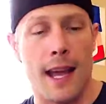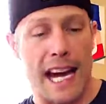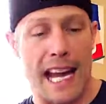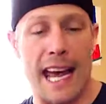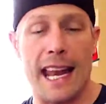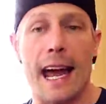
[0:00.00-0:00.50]
I
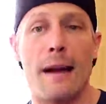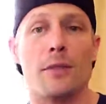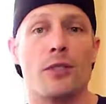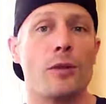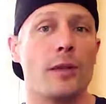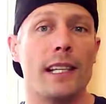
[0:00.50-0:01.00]
had
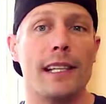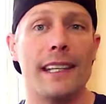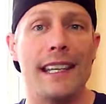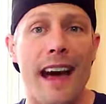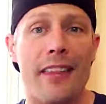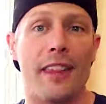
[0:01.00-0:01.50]
absolutely
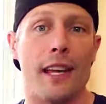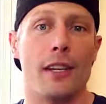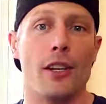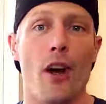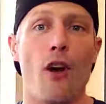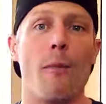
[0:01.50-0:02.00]

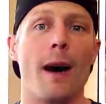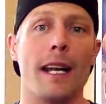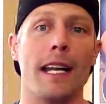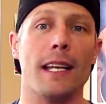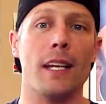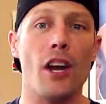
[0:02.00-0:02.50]
nothing, no
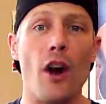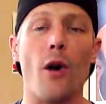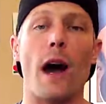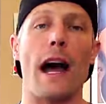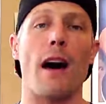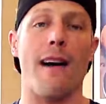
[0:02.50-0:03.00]
money, no
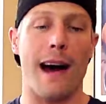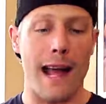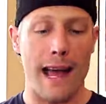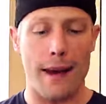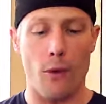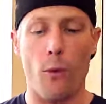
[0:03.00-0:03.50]
how. I
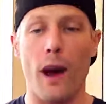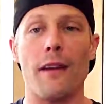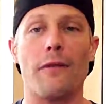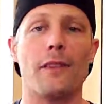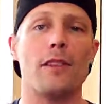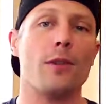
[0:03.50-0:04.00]
had a
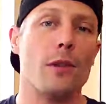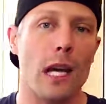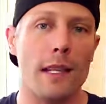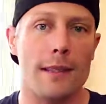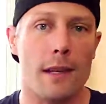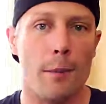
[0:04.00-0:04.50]
wife and 2
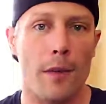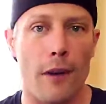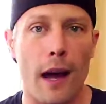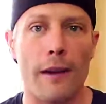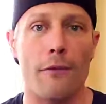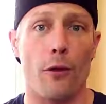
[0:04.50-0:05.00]
kids to
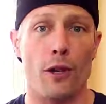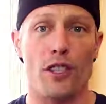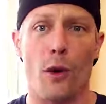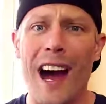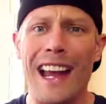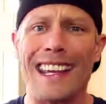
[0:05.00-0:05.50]
provide for.
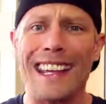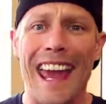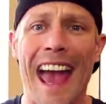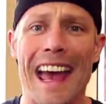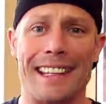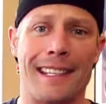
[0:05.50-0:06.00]
So I
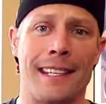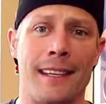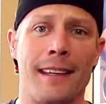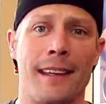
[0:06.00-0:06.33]
get